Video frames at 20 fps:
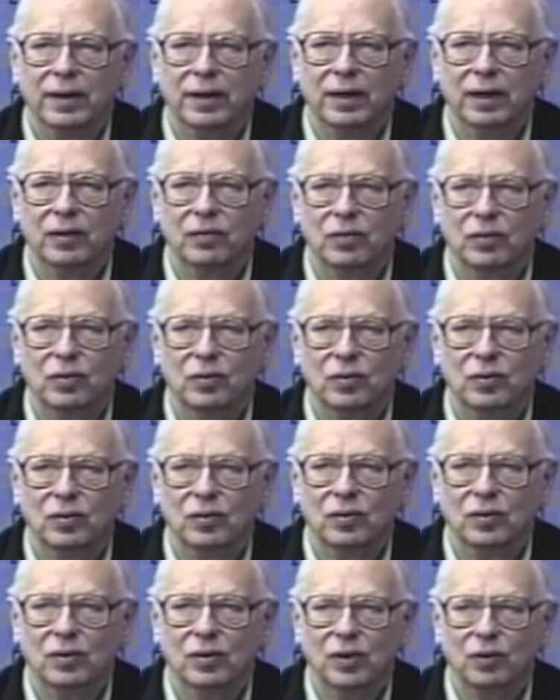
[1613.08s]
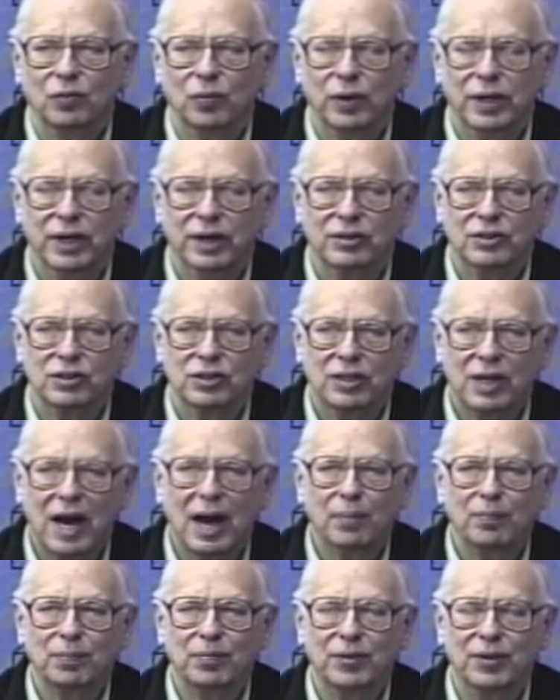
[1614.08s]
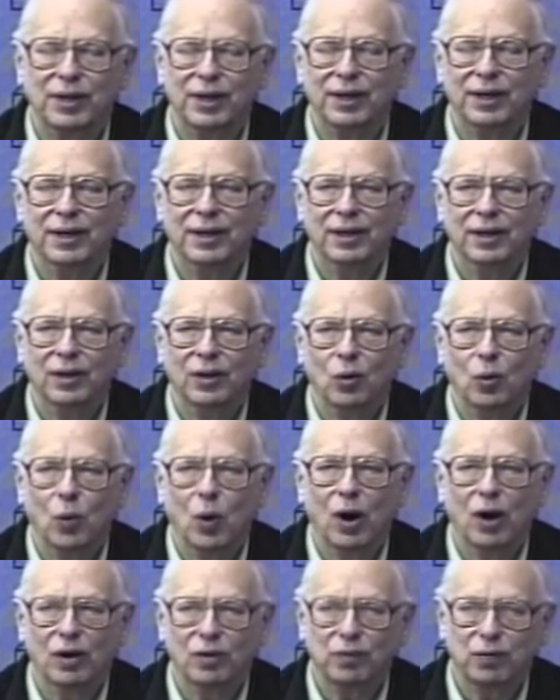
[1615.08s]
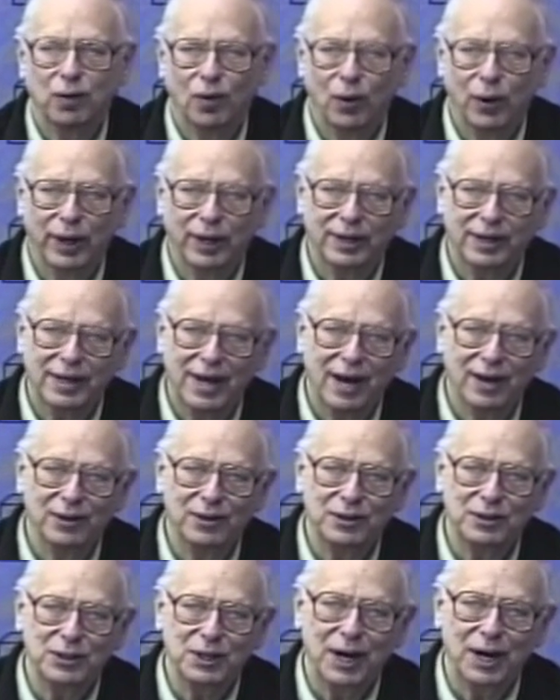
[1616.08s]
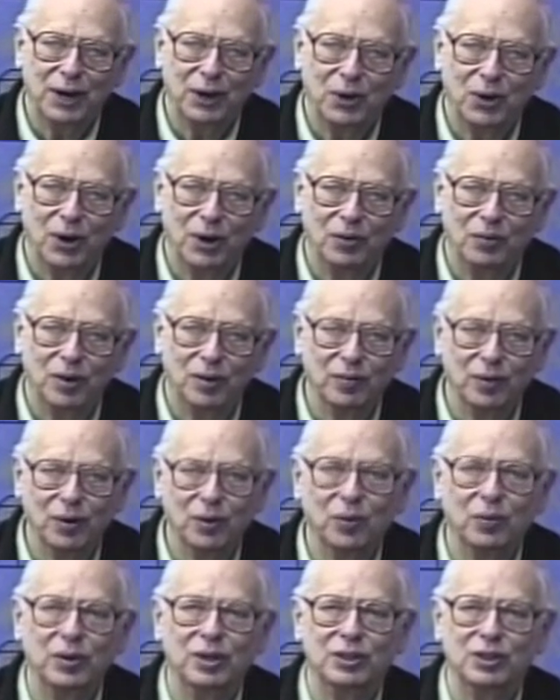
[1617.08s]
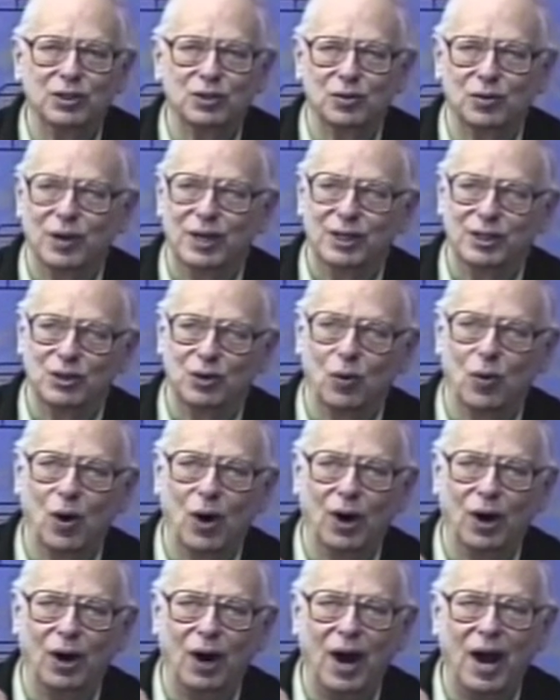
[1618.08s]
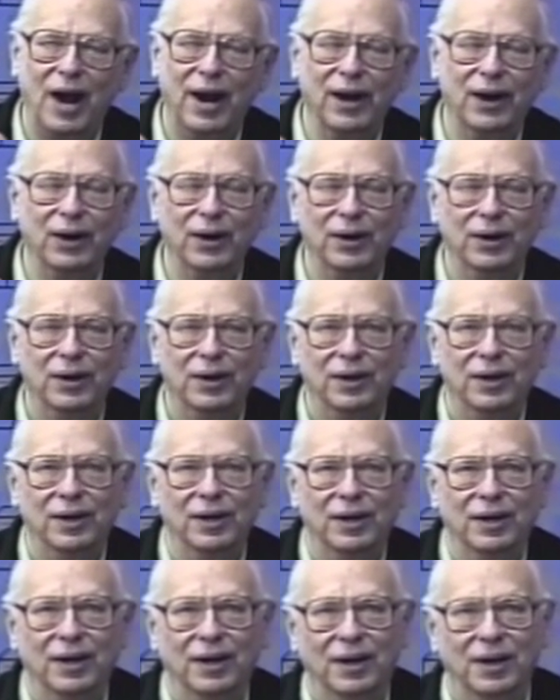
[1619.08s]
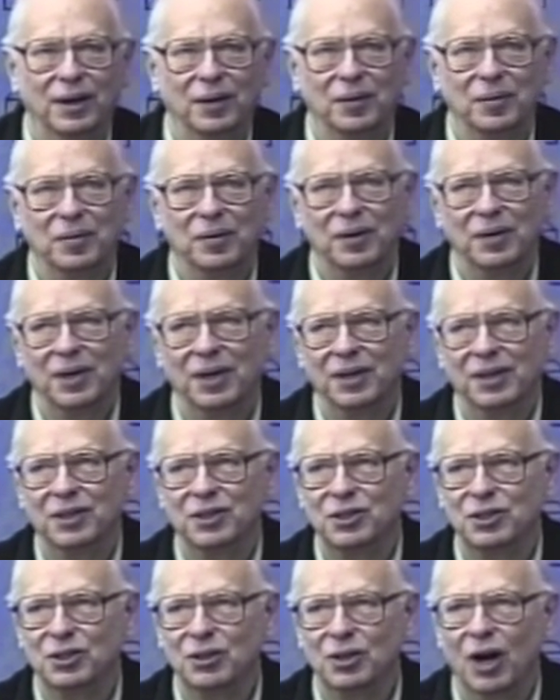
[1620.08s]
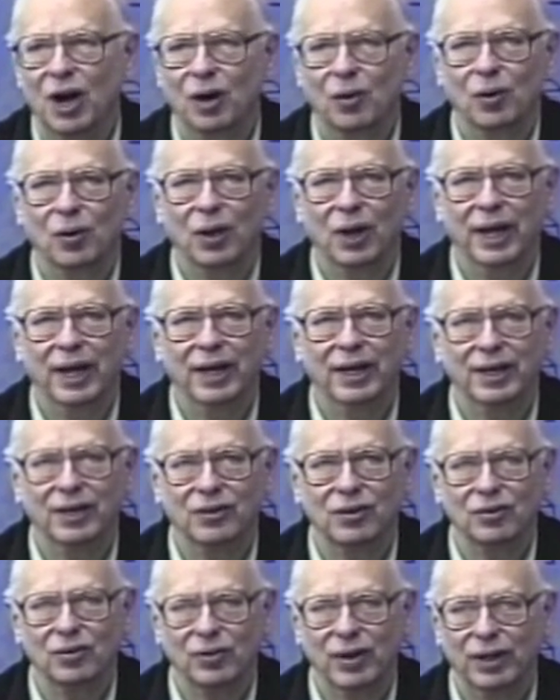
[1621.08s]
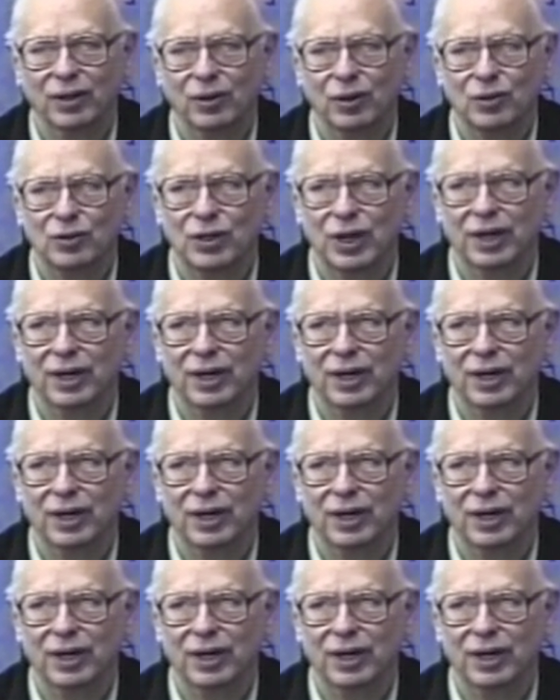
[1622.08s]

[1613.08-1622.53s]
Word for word: if, if we had stopped the water flowing down the Chadakoin River, we just raised the water higher uh, in Chautauqua Lake and threatened those